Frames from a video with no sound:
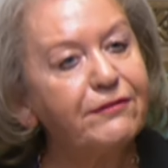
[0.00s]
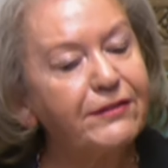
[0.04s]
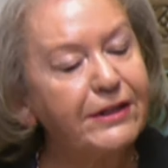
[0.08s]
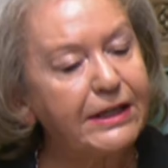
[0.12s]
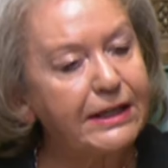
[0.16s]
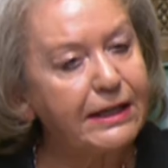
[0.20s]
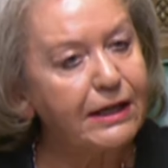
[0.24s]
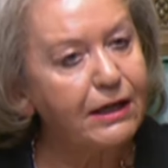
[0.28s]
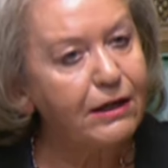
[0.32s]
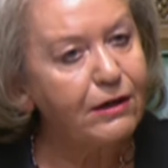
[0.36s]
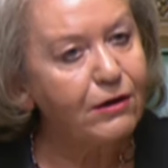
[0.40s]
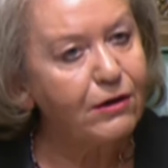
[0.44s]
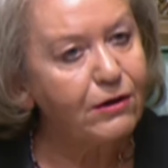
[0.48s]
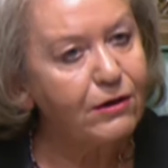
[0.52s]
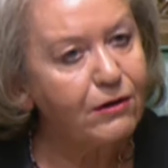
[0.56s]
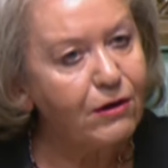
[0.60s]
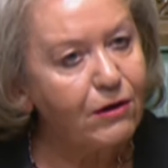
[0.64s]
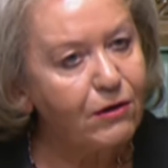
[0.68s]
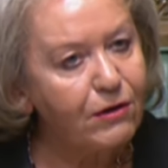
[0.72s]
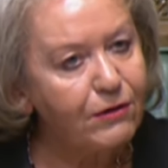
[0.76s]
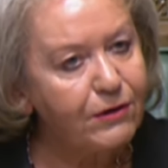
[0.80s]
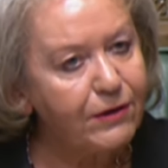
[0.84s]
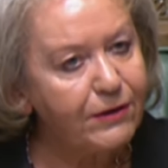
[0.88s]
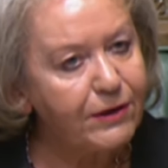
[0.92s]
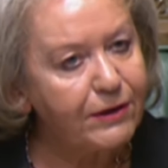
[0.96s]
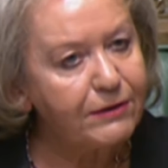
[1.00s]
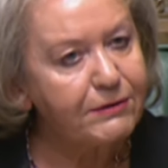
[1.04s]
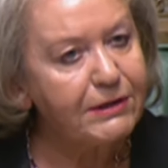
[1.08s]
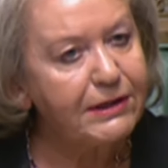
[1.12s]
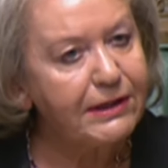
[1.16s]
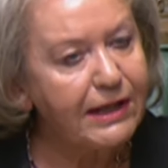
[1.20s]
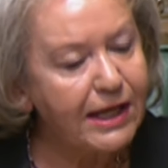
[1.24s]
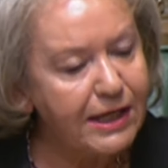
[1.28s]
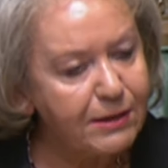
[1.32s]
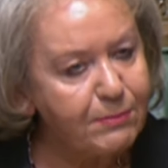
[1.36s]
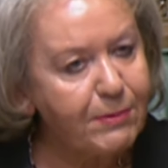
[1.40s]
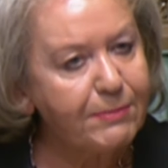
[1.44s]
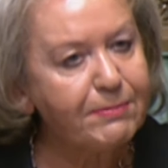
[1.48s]
the
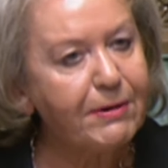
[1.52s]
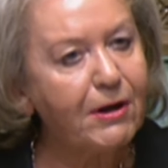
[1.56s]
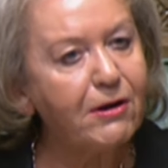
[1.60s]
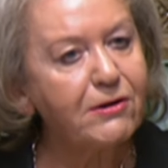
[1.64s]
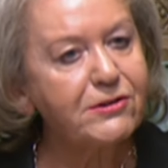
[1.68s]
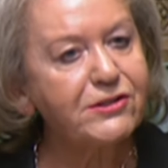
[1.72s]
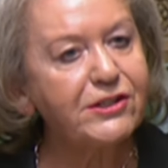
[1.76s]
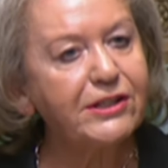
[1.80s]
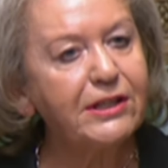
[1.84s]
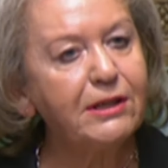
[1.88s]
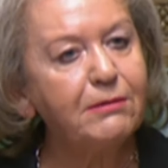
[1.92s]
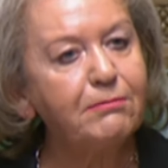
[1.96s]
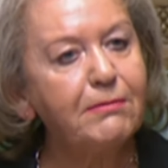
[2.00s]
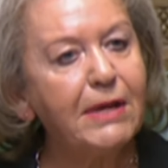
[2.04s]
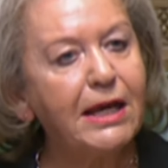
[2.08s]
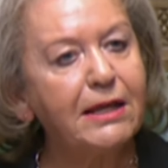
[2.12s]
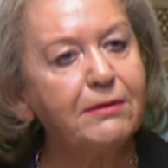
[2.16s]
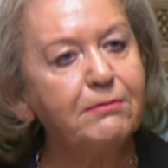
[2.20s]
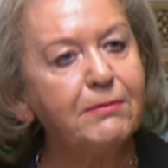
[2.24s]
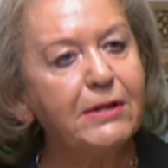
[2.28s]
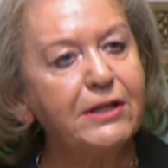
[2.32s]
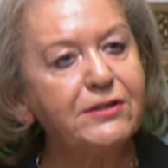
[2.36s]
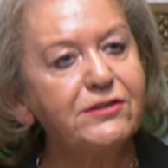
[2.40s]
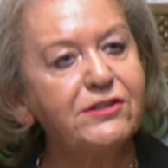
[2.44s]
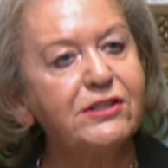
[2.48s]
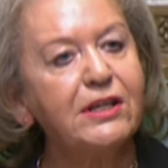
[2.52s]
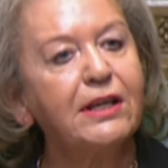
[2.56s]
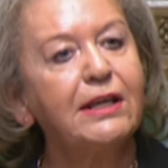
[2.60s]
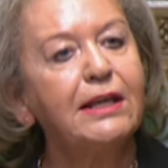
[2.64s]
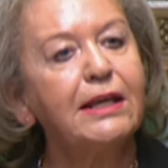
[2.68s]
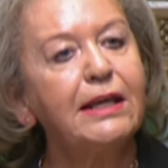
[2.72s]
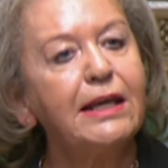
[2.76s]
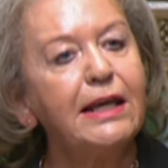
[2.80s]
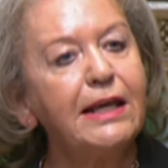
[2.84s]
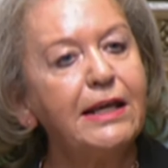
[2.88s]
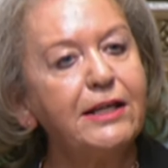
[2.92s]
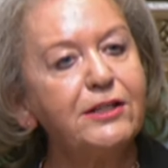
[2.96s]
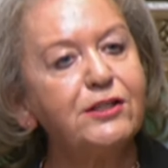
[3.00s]
Labour Party amendment
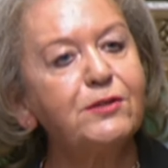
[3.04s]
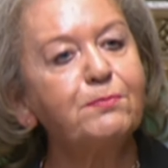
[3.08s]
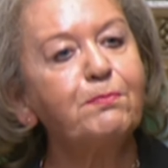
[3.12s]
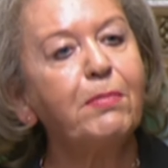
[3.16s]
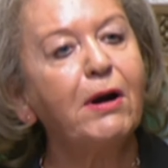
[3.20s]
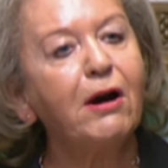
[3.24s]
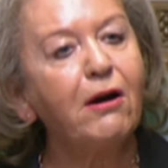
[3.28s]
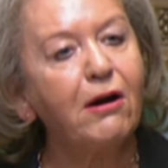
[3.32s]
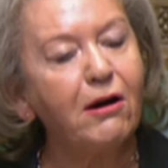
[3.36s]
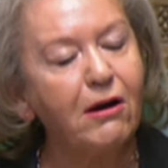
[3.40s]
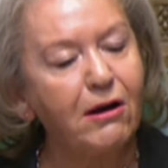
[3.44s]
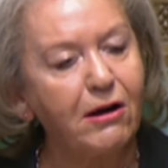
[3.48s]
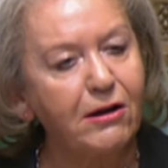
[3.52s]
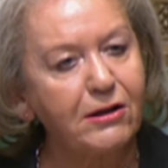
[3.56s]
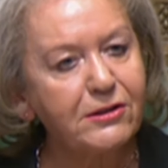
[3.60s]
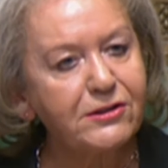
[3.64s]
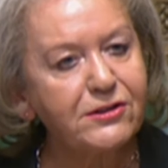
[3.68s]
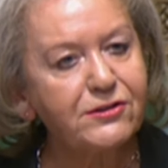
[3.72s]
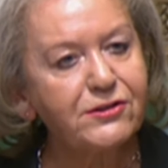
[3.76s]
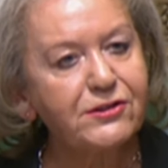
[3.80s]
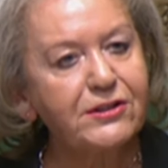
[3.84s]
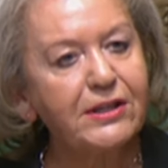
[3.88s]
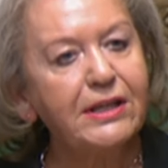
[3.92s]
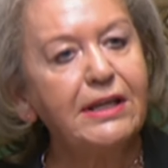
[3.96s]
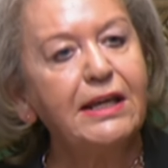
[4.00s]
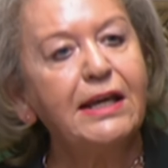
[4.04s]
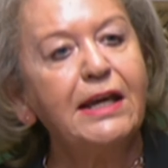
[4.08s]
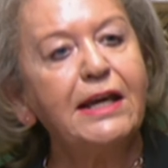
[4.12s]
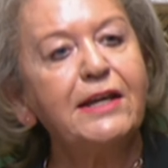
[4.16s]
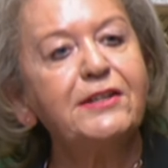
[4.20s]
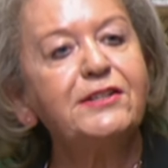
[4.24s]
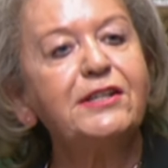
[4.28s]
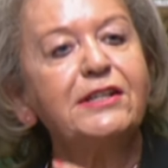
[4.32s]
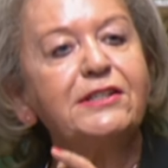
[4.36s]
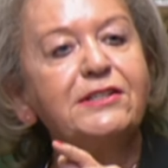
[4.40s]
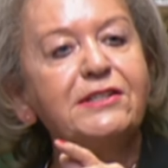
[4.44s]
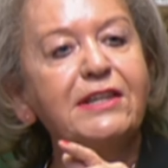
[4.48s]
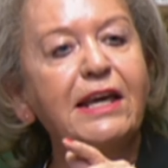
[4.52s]
is passed,
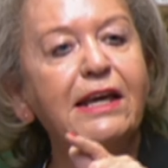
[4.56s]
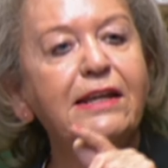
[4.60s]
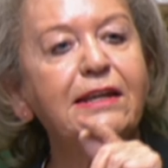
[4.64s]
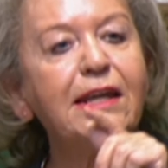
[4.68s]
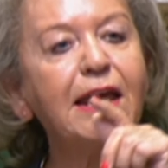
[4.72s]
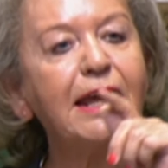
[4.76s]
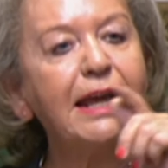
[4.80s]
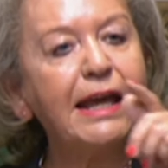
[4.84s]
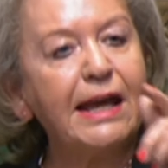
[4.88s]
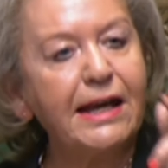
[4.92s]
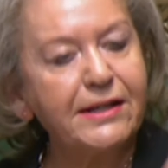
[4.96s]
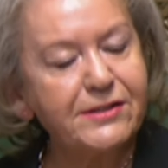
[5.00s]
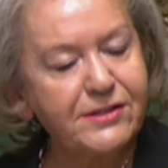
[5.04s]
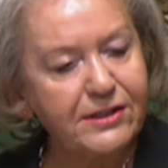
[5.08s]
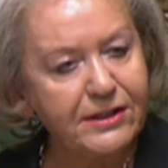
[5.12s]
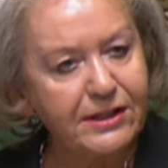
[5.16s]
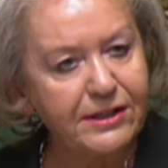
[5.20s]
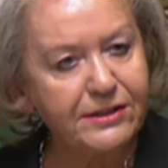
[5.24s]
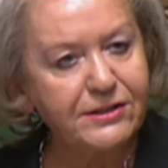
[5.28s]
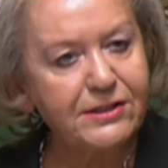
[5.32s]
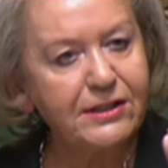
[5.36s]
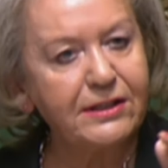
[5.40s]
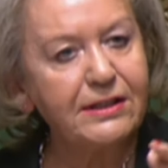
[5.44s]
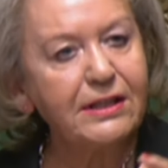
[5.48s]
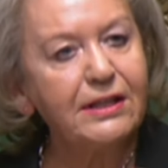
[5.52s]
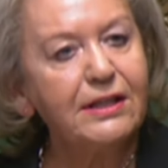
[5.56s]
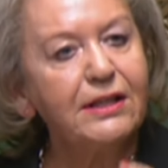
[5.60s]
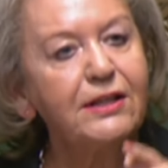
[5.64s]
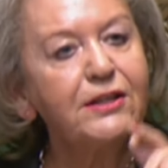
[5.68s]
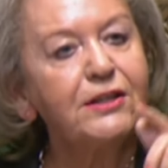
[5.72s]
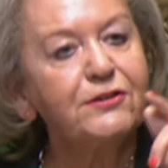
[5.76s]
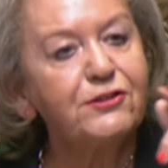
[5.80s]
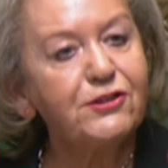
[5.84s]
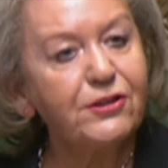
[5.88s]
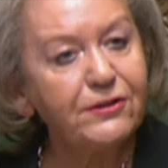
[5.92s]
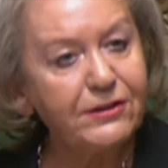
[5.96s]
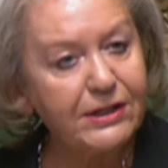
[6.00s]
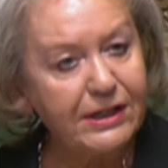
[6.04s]
it is then added
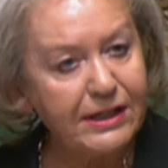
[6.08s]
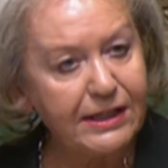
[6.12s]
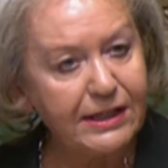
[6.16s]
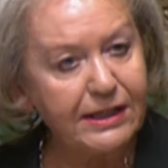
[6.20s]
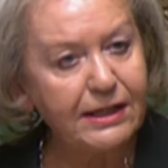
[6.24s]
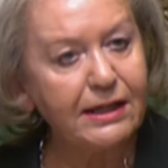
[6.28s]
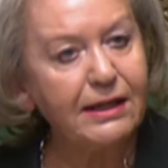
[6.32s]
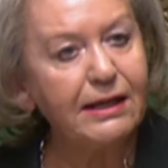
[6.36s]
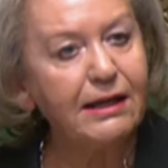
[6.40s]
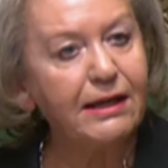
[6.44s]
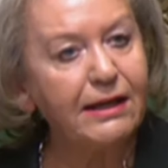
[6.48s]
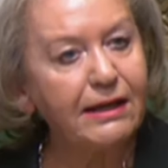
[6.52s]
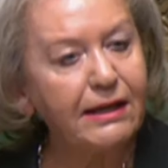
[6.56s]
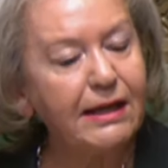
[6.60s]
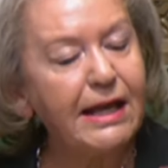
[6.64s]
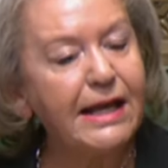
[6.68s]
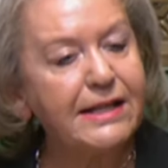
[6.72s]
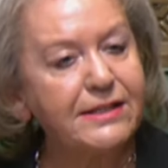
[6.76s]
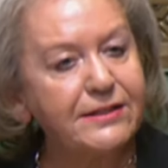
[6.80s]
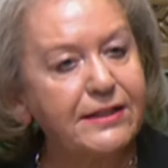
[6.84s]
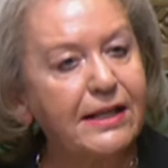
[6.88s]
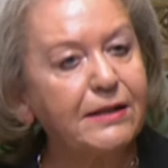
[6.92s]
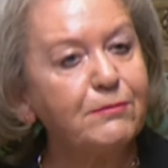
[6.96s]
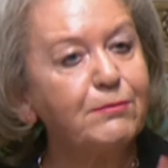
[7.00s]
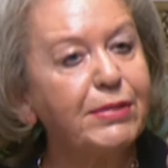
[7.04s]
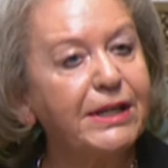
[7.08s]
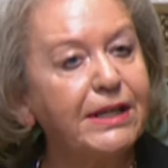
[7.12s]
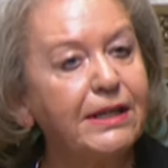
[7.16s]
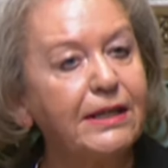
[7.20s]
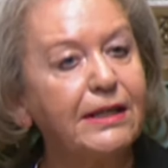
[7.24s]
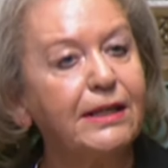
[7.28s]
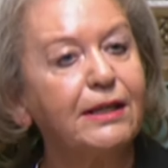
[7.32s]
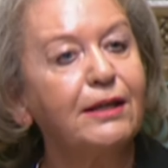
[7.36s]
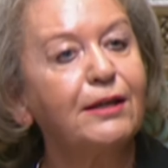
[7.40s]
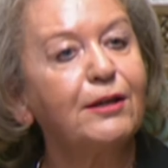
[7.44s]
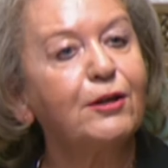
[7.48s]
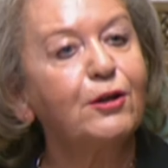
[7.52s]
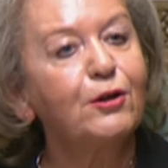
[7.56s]
to the
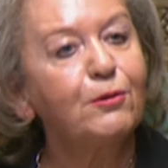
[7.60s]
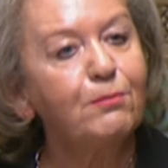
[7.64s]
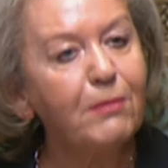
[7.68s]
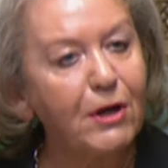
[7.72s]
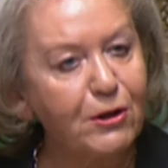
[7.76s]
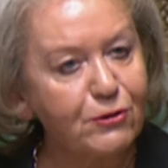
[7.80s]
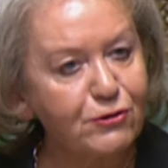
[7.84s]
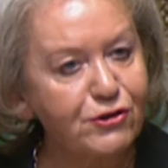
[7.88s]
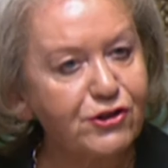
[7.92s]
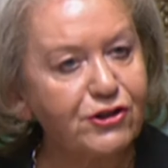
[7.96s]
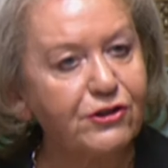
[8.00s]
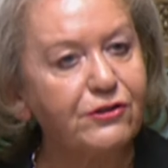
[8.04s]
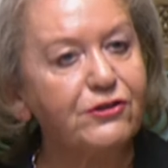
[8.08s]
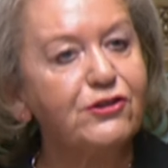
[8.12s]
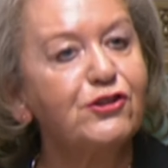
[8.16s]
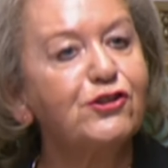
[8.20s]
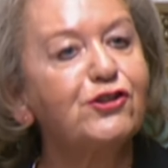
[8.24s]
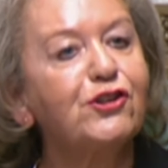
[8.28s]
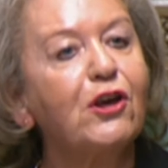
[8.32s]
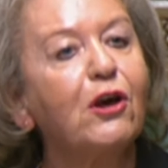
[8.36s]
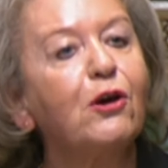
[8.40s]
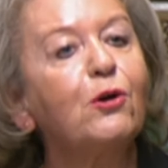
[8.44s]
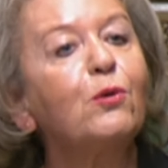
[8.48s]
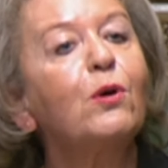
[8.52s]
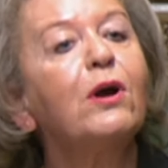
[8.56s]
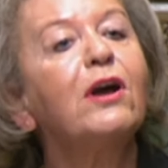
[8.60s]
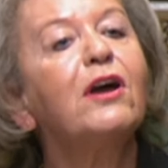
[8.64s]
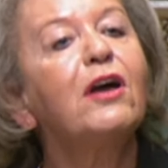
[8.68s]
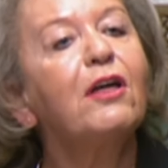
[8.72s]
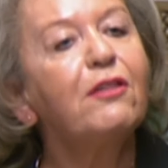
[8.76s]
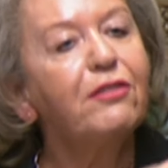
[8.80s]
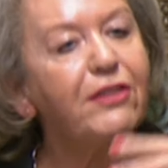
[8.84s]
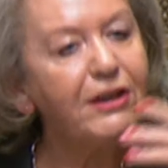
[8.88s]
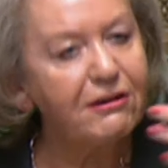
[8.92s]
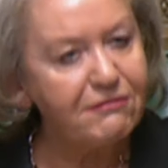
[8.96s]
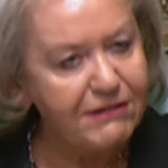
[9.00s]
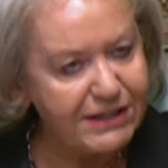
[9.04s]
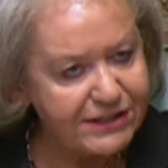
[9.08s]
SNP motion. So
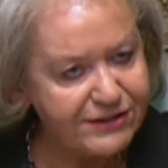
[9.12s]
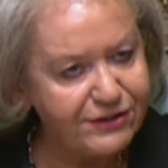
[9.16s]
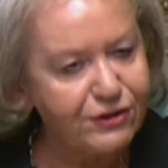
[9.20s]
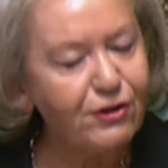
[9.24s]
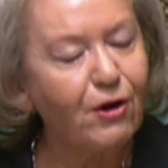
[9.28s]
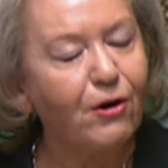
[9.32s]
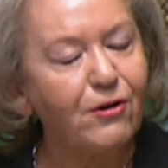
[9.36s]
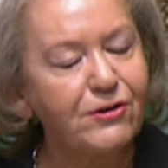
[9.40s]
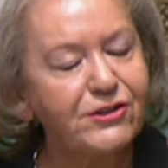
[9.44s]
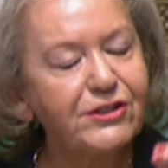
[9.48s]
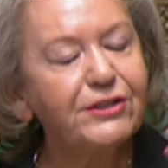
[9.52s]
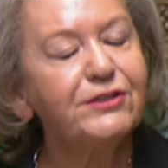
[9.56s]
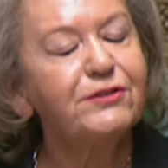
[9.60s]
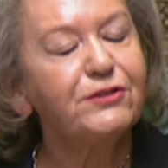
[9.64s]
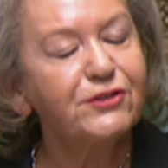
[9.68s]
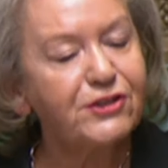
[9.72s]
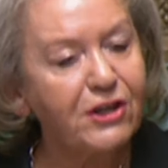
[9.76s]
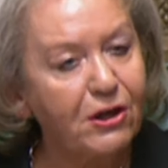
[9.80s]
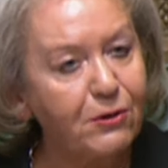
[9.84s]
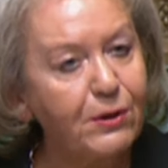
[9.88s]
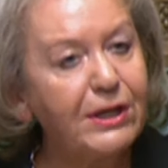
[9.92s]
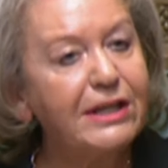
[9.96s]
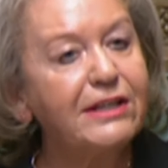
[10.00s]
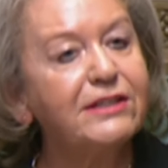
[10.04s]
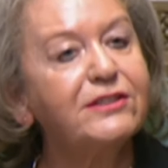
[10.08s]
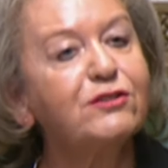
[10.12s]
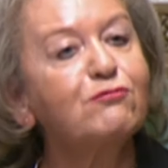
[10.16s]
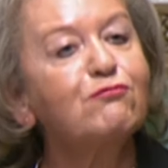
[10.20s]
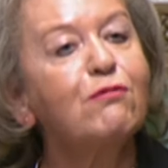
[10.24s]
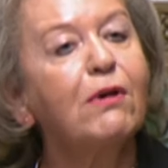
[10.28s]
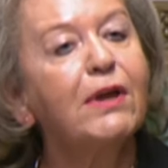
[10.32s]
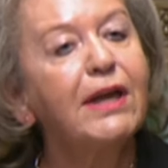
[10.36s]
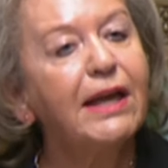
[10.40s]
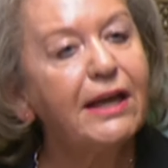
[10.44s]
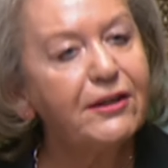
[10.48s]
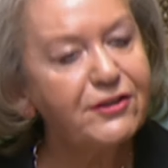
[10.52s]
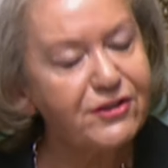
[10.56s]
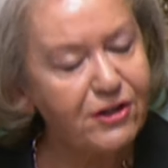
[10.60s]
there is not. So he
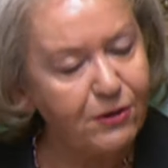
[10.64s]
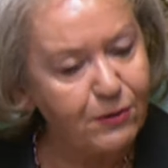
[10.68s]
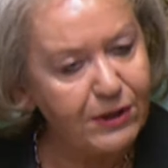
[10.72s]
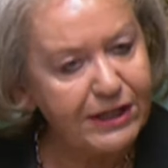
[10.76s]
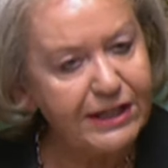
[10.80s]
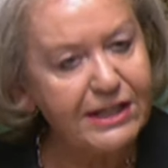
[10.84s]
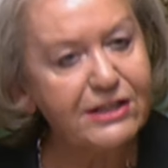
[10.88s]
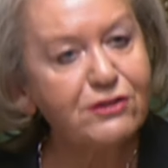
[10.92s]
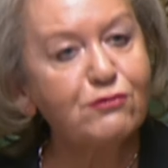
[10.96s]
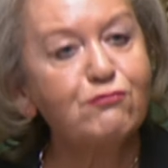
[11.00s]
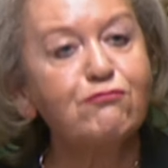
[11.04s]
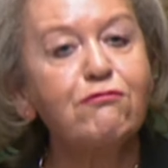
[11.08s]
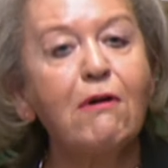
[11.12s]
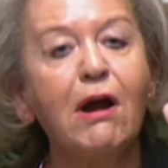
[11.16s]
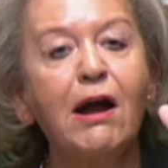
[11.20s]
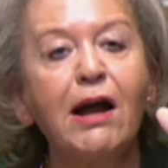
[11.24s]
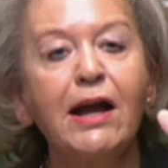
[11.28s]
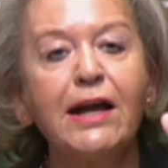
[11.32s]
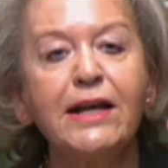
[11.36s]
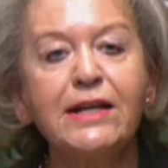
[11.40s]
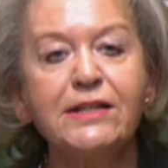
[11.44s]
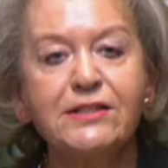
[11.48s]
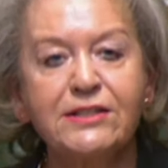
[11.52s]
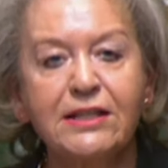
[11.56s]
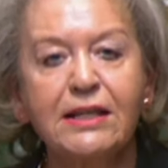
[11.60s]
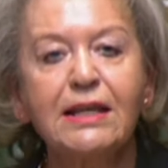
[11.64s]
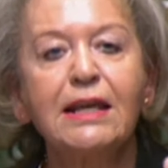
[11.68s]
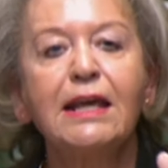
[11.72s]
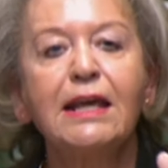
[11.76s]
is right